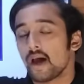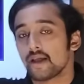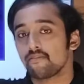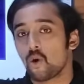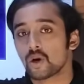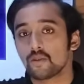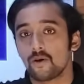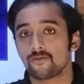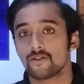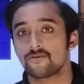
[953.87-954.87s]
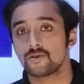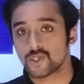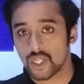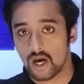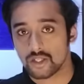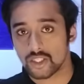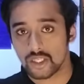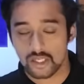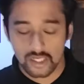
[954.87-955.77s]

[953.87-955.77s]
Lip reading: and bottom of the fuselage.